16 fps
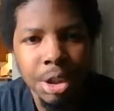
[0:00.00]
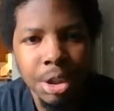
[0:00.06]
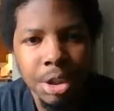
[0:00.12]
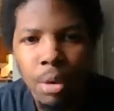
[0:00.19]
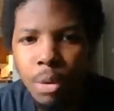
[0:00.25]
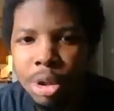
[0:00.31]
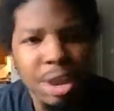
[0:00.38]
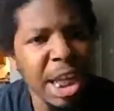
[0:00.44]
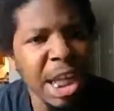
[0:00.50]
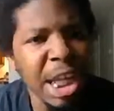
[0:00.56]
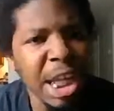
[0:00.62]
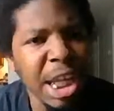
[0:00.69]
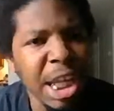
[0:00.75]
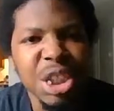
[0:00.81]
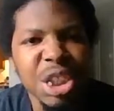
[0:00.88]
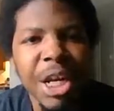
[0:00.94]
Don't think
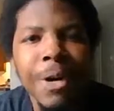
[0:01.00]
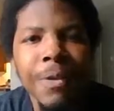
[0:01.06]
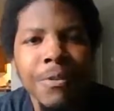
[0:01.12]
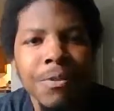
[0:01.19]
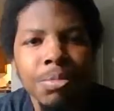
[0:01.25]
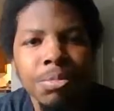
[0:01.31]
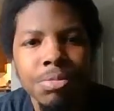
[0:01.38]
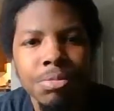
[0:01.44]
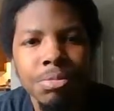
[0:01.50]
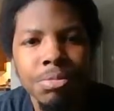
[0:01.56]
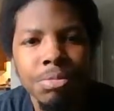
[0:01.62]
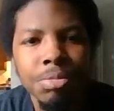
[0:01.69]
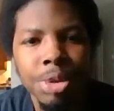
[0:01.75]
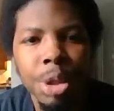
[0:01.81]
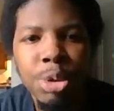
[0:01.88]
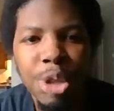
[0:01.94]
yourself.
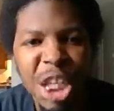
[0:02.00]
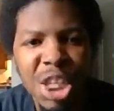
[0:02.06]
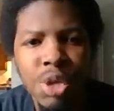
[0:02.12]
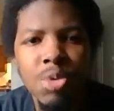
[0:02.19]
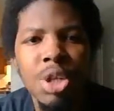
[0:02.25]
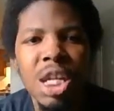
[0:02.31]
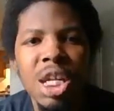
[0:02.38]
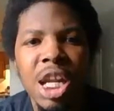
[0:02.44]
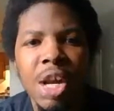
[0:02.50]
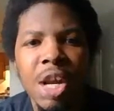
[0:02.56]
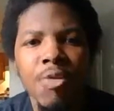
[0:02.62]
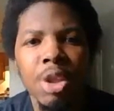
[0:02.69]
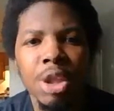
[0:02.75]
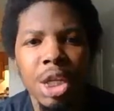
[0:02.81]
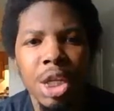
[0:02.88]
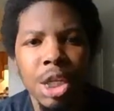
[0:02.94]
Don't think you did
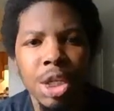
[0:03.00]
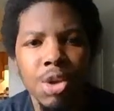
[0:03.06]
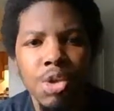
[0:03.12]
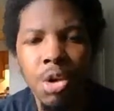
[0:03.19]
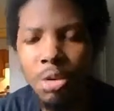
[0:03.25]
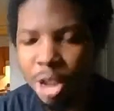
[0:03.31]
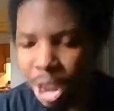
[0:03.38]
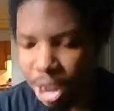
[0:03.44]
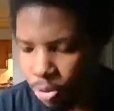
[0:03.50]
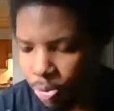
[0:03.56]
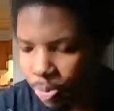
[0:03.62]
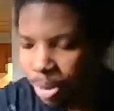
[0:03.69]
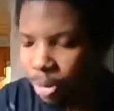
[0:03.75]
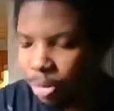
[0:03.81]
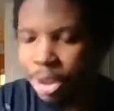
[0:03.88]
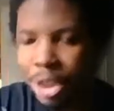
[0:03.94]
everything. Don't think you
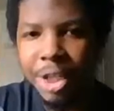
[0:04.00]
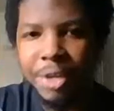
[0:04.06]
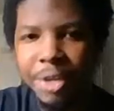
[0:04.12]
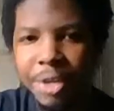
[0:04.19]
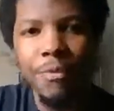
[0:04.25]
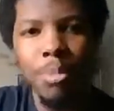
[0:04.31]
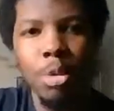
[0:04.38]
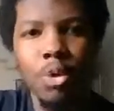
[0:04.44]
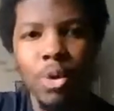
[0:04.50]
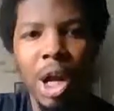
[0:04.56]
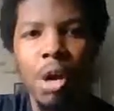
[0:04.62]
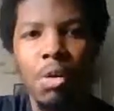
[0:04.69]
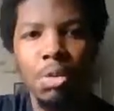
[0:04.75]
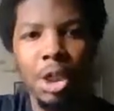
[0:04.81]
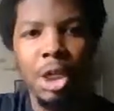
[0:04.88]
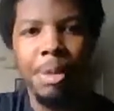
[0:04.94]
built it from
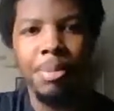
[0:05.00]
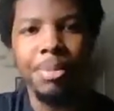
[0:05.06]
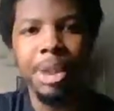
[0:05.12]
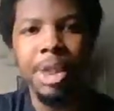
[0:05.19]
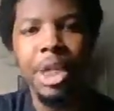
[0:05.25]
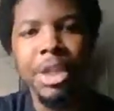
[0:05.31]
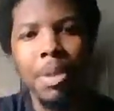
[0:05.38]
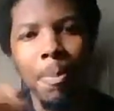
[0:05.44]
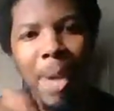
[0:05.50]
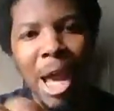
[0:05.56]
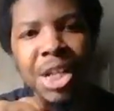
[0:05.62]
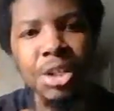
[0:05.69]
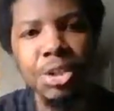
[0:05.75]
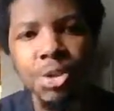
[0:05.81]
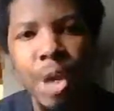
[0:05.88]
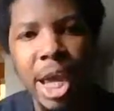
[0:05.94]
ground up. The
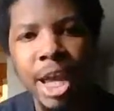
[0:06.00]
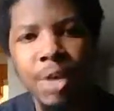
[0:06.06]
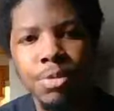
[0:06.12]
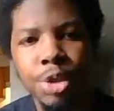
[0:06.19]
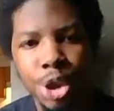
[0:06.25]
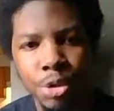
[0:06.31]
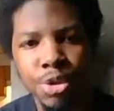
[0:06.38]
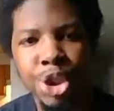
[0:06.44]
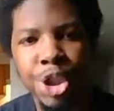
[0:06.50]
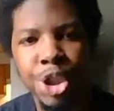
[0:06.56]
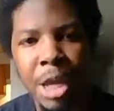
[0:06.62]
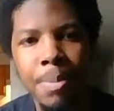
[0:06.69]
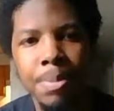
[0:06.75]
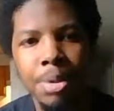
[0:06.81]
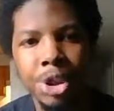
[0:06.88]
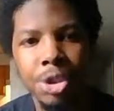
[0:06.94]
matches you had with Shu Shane
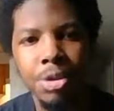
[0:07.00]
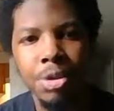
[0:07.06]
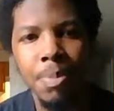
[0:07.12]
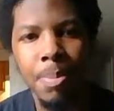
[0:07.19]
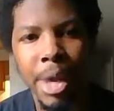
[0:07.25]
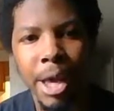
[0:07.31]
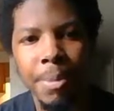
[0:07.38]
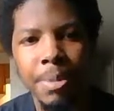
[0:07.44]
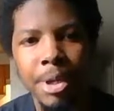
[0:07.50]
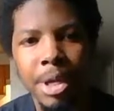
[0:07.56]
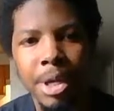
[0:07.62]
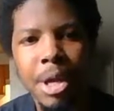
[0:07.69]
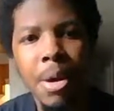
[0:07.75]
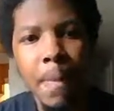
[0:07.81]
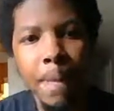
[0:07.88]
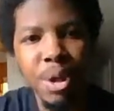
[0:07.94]
put you on the map.
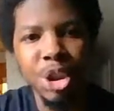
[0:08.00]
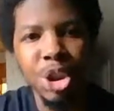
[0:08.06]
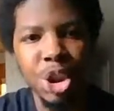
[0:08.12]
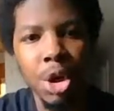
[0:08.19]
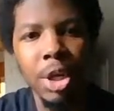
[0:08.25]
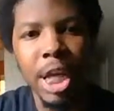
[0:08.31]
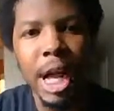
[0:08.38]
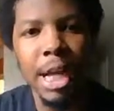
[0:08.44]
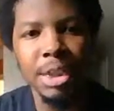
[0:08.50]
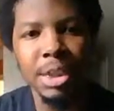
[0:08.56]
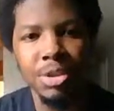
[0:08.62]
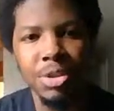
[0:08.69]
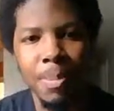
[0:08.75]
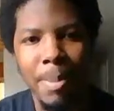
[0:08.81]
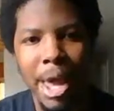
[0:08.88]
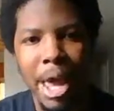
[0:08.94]
Put your guys on
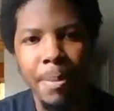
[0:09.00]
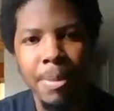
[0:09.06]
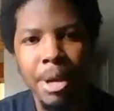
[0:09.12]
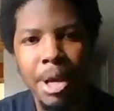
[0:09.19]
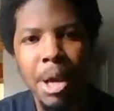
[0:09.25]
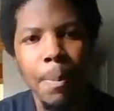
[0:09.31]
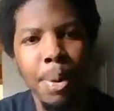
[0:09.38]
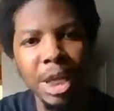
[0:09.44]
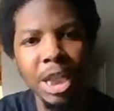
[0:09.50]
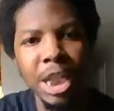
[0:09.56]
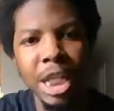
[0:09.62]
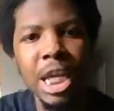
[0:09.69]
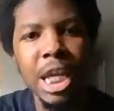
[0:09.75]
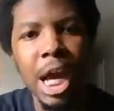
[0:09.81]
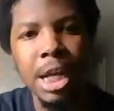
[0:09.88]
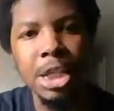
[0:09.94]
the map. Put
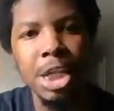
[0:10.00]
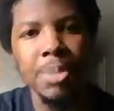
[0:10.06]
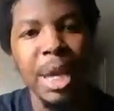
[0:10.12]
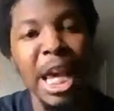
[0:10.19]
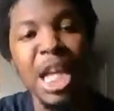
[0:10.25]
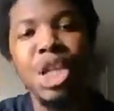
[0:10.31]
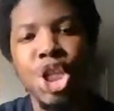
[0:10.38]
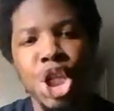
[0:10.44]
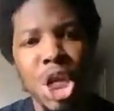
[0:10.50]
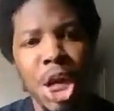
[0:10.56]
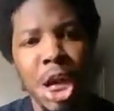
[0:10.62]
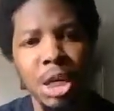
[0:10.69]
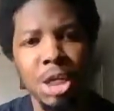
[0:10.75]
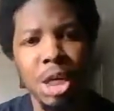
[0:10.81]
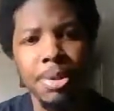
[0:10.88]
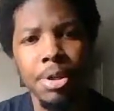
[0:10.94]
EIW and
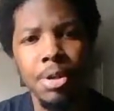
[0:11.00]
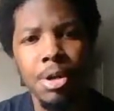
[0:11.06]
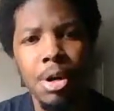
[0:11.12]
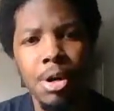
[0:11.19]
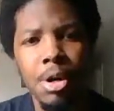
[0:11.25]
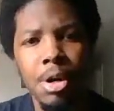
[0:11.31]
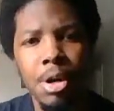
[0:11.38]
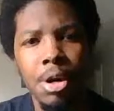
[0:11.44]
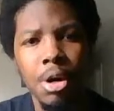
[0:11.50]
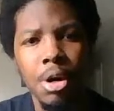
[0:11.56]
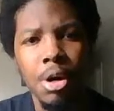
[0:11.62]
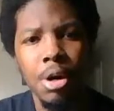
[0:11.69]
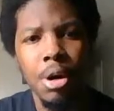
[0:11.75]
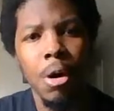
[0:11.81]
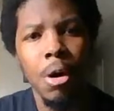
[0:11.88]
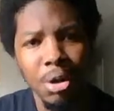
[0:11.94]
GIW
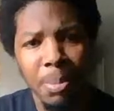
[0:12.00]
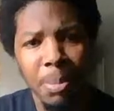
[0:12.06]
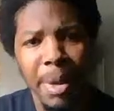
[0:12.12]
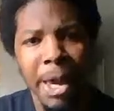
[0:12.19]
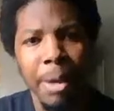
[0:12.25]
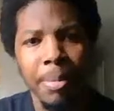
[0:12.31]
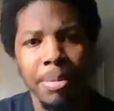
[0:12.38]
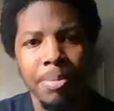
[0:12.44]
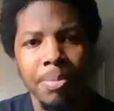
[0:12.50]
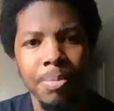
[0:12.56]
on the map.